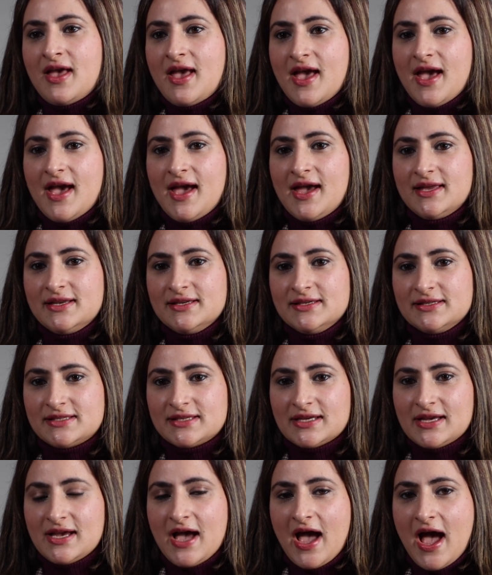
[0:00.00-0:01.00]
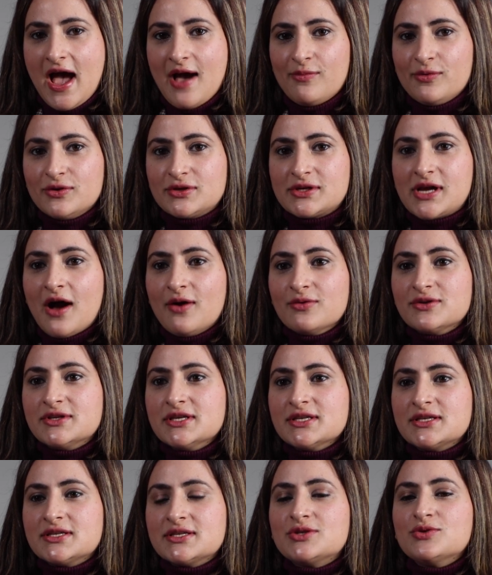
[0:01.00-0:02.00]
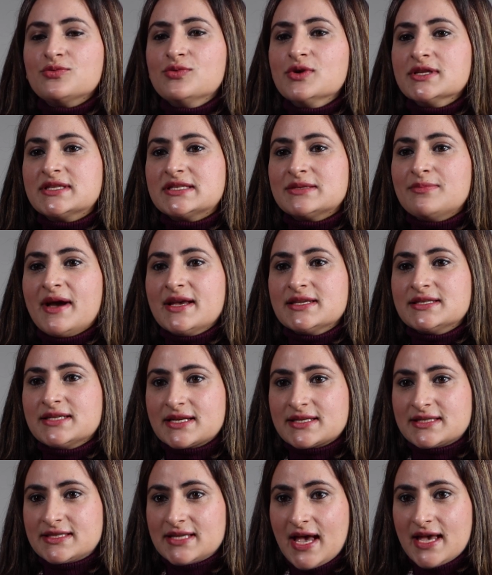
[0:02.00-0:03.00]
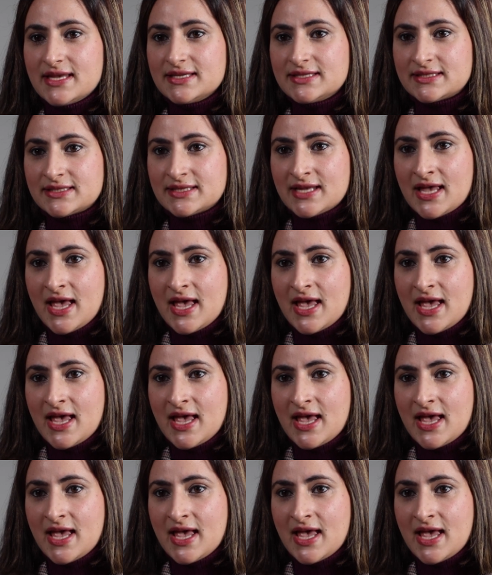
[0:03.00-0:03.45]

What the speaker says: And I would count it towards my success.